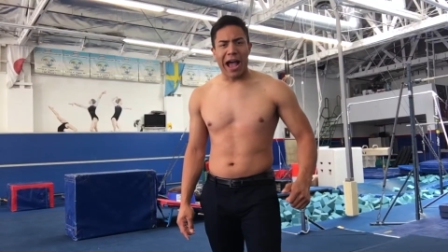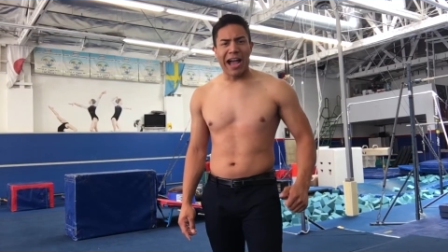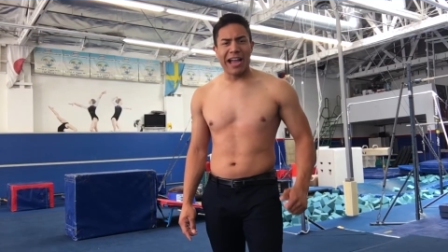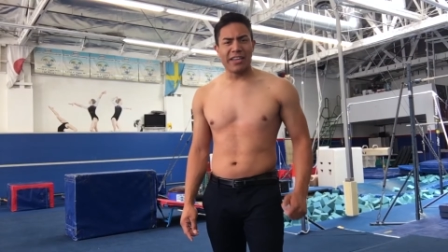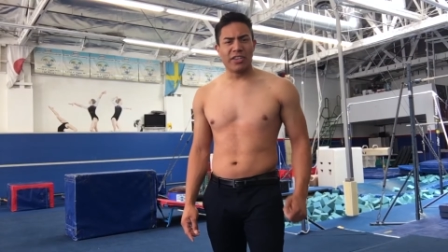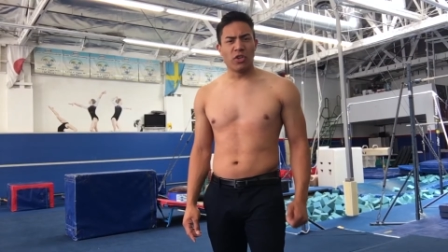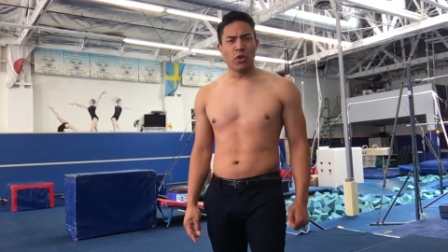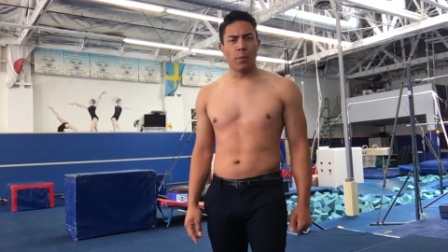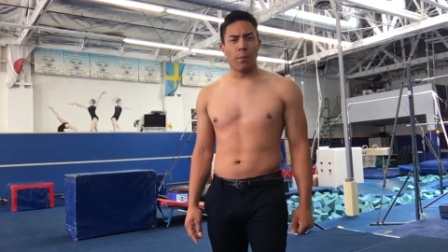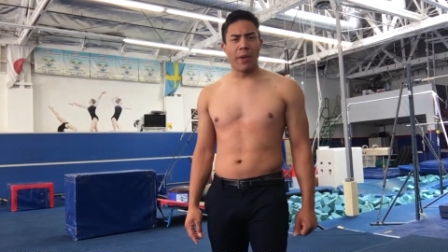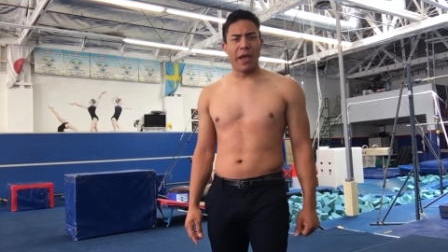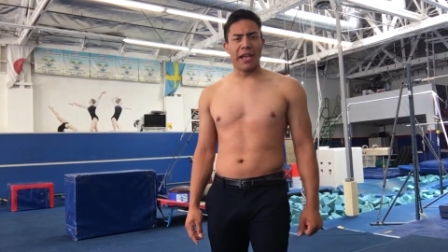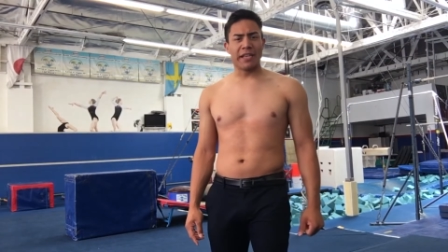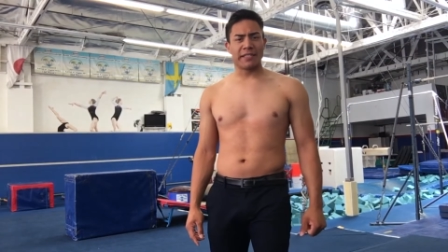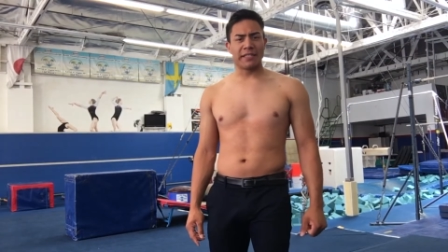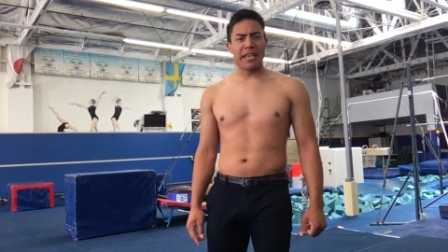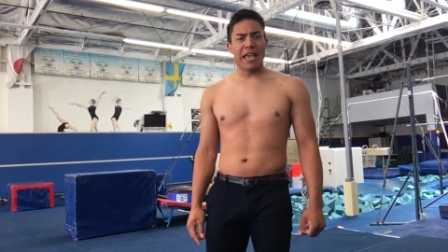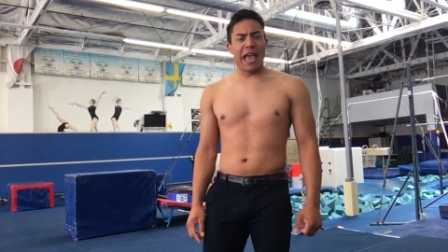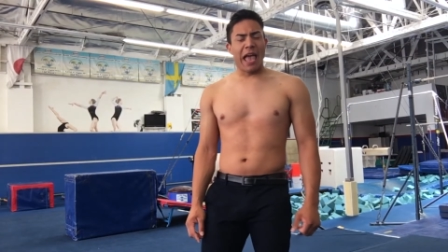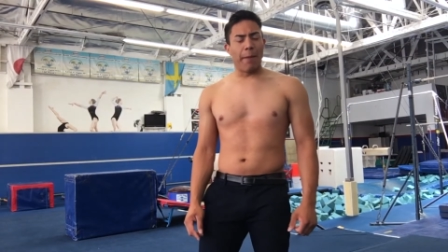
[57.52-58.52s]
I do
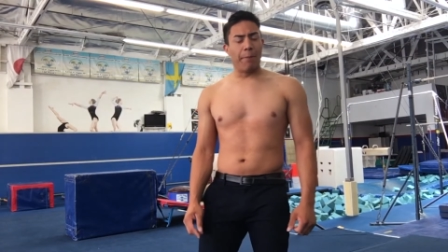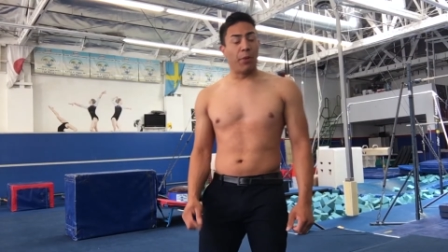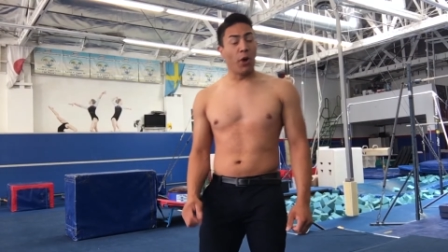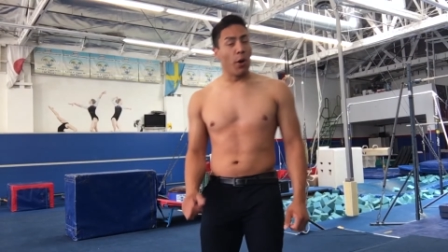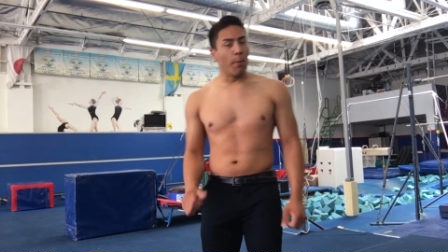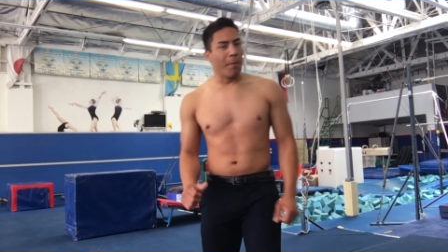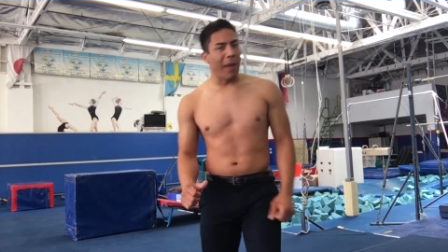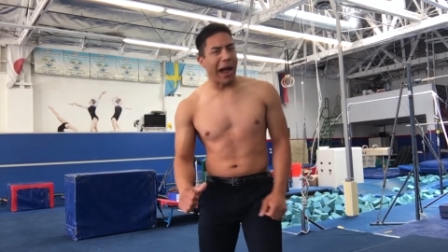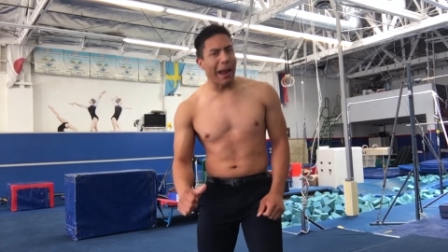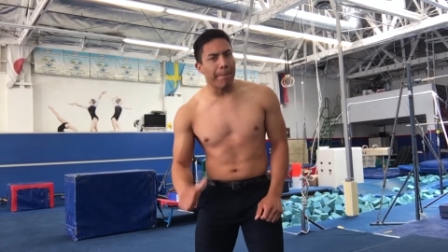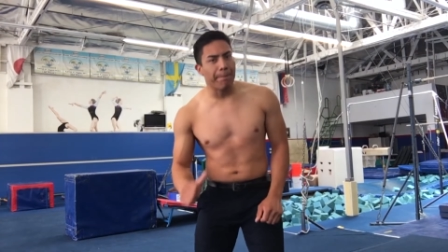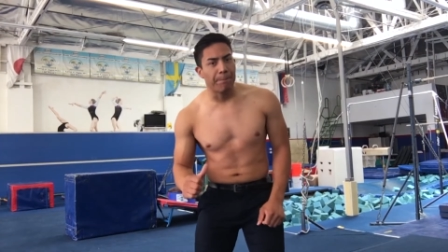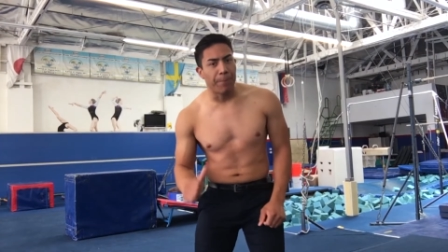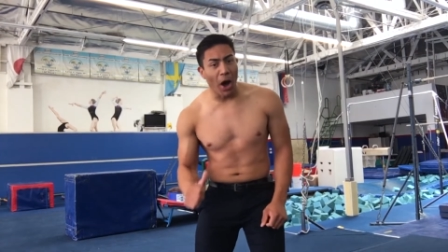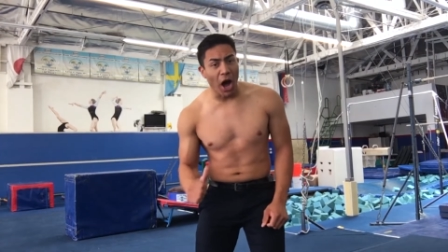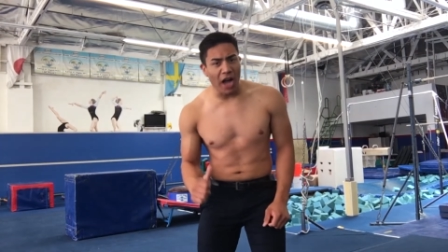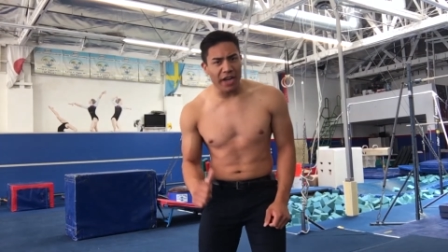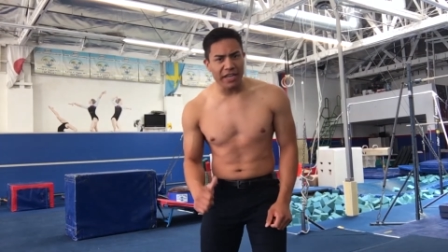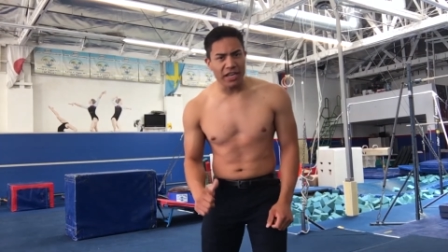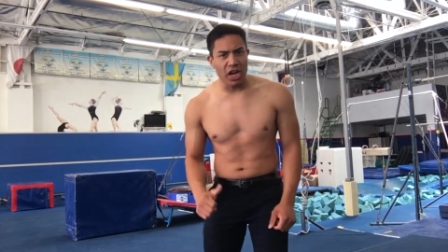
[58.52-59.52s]
best and put my
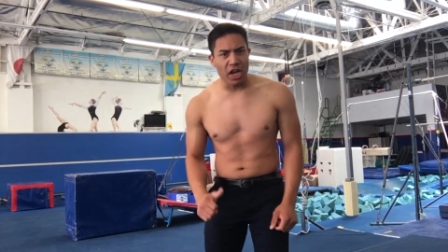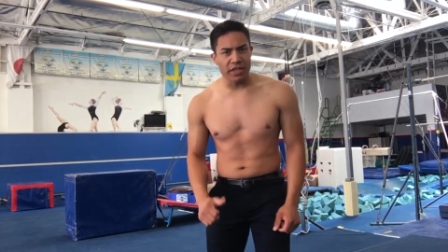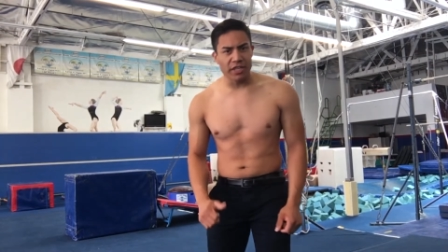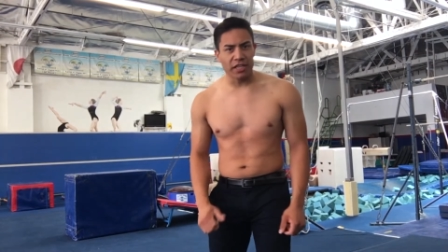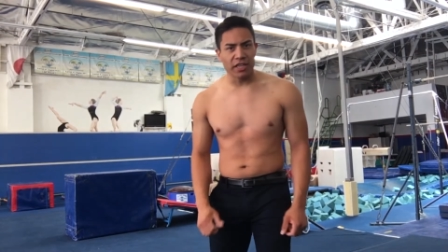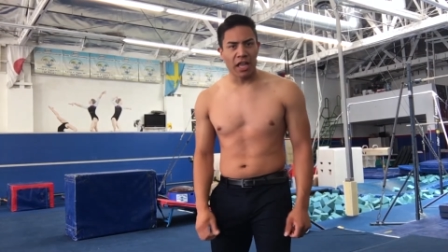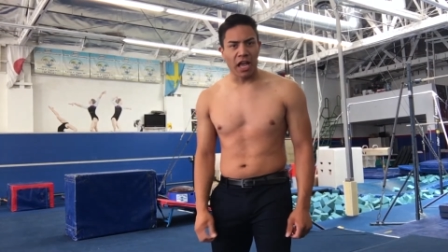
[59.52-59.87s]
body on the